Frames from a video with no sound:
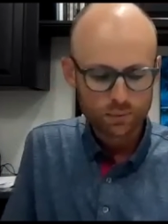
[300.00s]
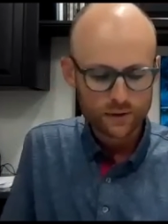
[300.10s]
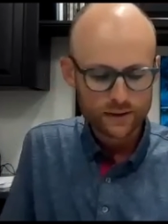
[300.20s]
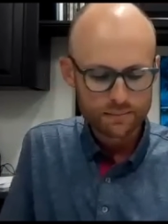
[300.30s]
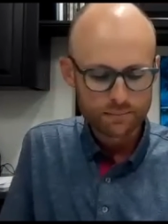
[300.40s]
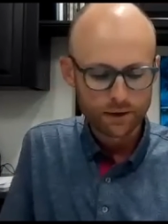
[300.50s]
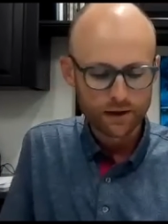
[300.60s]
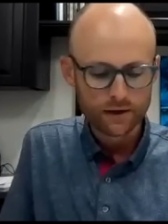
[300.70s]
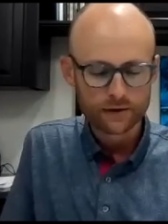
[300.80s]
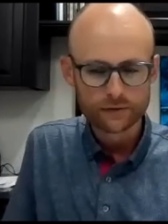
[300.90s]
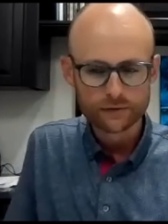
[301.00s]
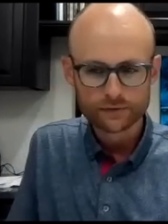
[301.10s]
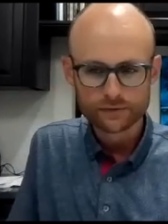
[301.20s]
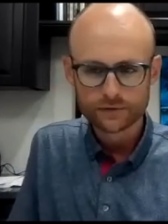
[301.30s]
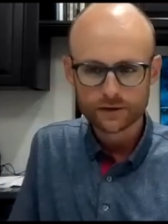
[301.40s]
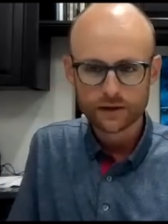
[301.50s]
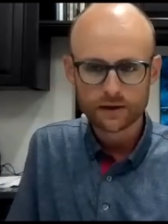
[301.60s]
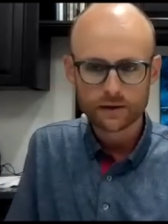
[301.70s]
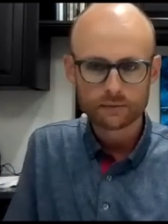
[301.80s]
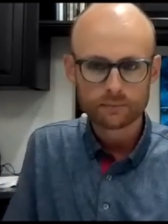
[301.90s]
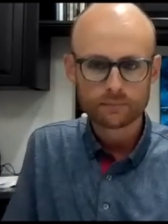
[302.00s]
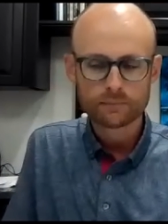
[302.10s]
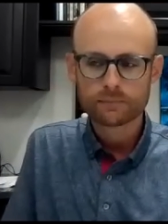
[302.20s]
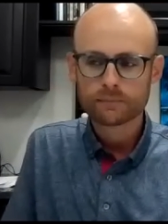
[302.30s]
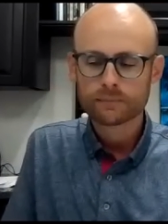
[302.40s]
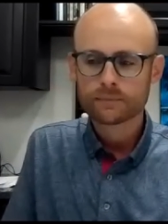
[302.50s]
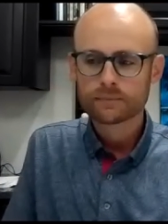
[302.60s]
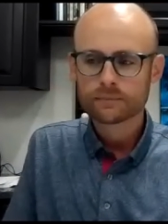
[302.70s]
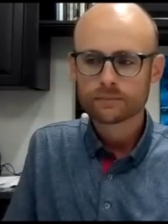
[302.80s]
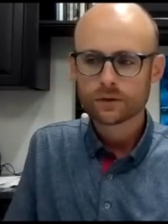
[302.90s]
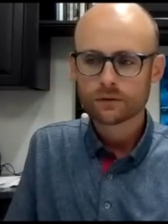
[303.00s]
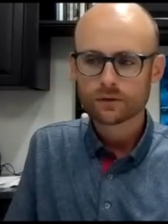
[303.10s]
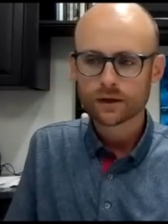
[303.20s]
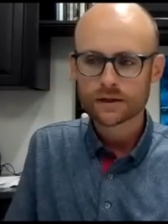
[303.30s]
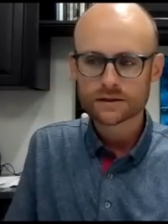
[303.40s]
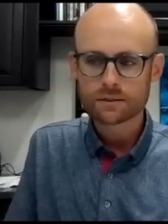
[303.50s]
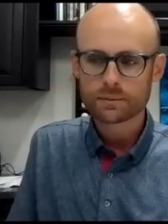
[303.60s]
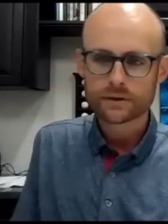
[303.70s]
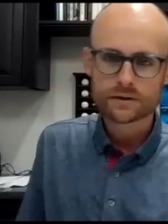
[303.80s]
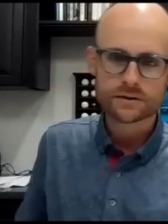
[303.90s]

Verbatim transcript: pretty competitive um, over the last couple of